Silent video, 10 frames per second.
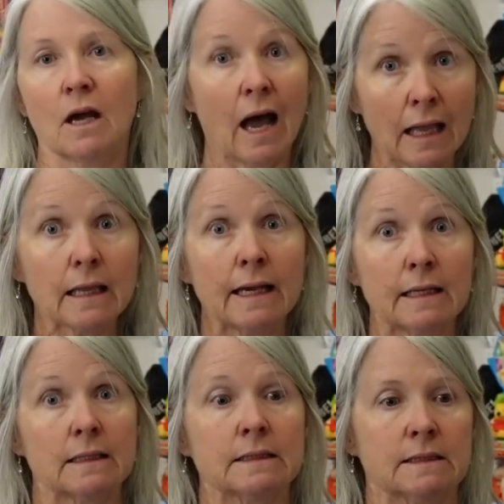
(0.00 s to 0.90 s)
I like
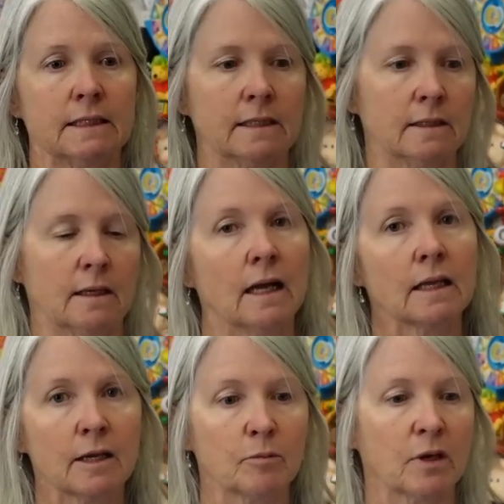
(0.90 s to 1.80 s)
listing. I
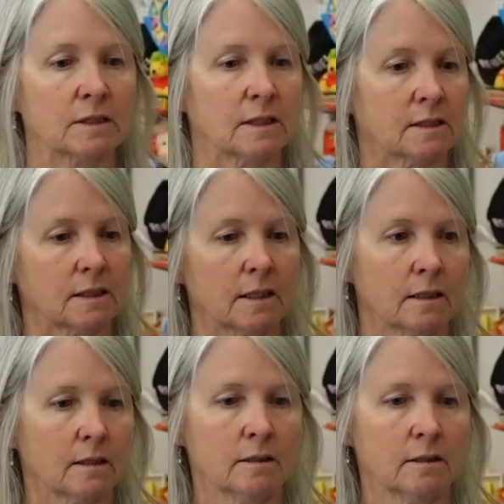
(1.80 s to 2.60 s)
like processing.